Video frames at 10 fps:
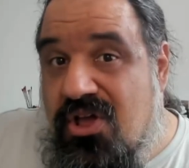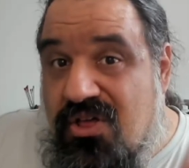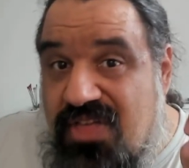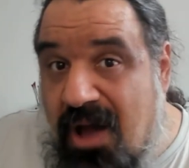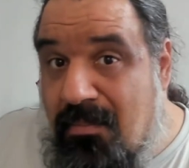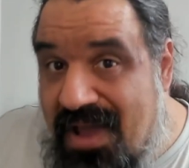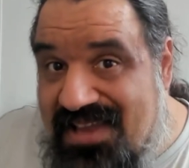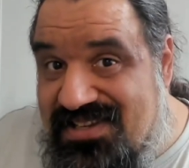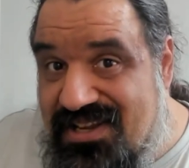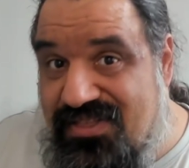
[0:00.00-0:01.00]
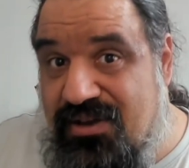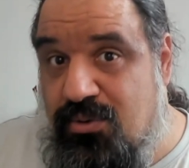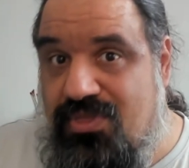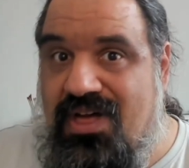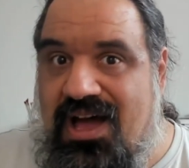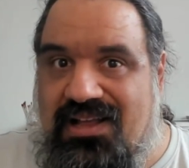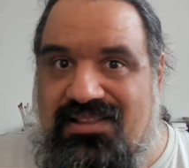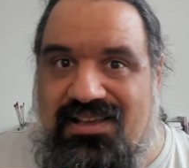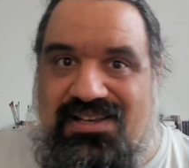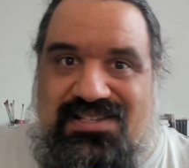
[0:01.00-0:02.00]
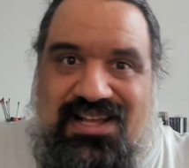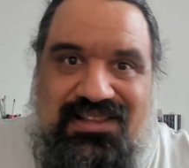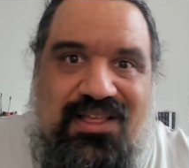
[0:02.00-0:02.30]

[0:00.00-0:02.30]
the amazing thing with that is that